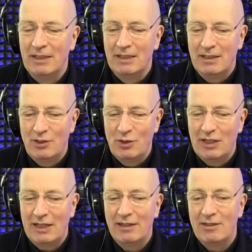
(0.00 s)
that you
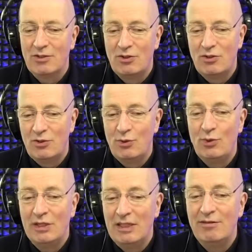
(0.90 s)
cannot do
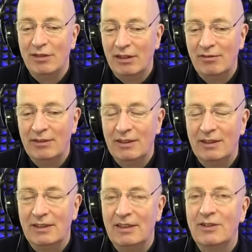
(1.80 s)
evil
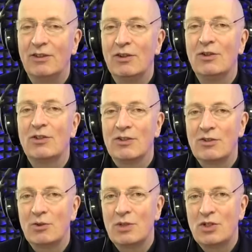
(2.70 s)
in order
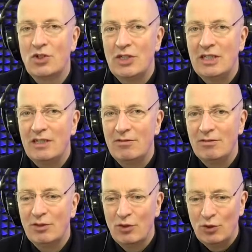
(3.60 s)
to achieve
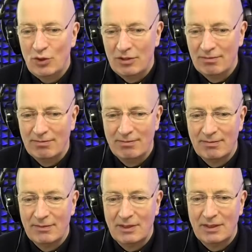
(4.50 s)
good.
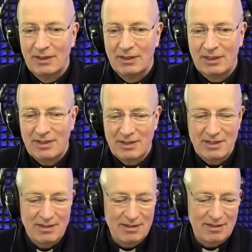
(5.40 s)

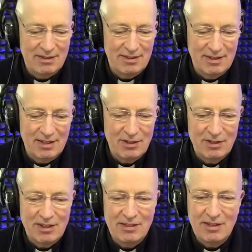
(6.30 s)
That
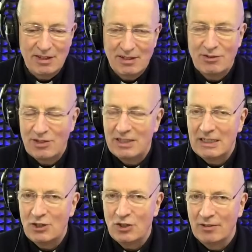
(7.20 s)
is a
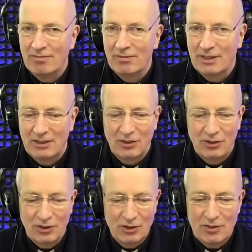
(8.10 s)
contradiction. That
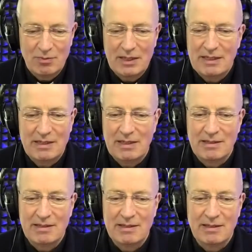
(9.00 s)
just doesn't make
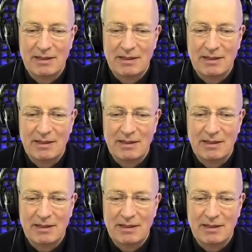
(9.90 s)
sense.